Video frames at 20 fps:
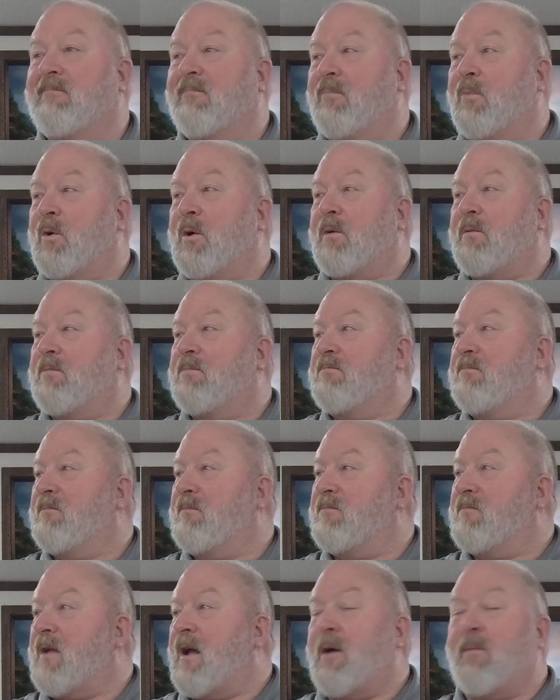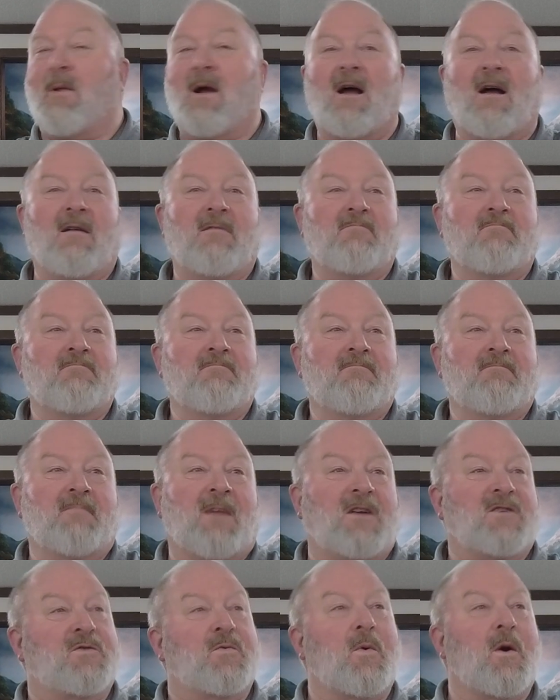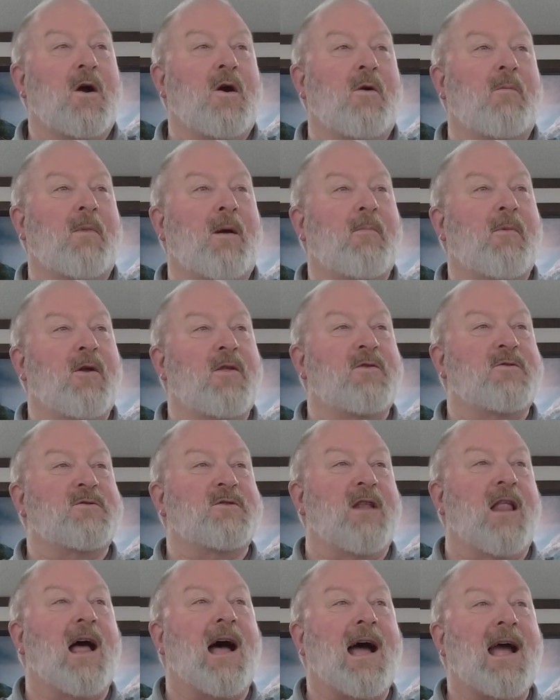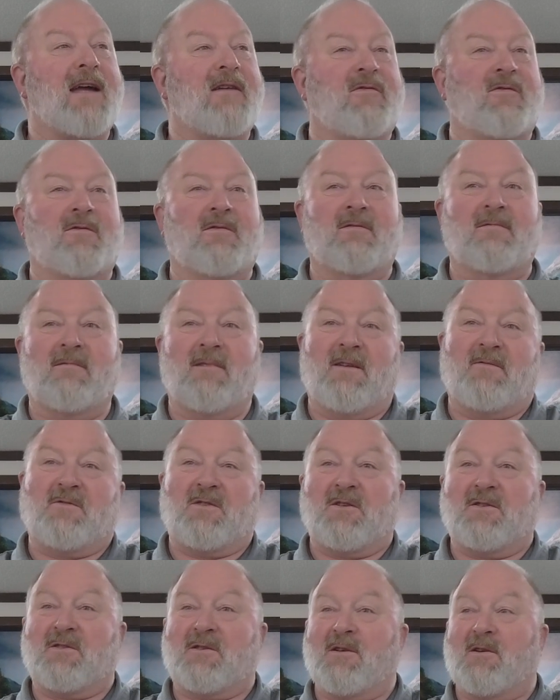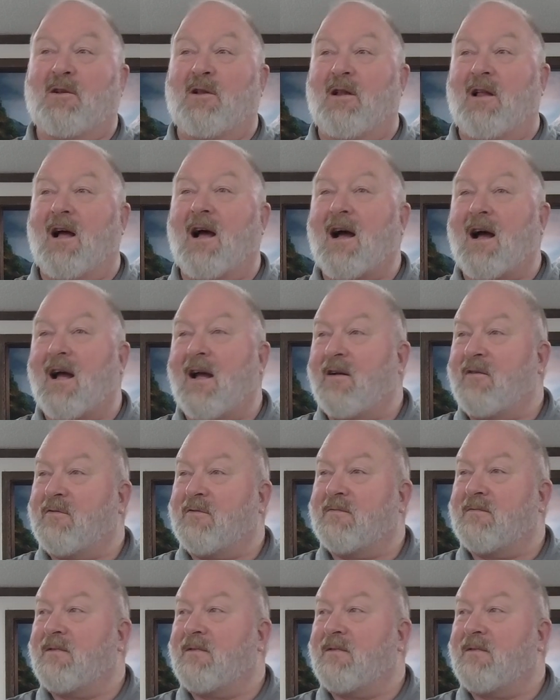Well, how about I swear on my mother's life if she's still alive?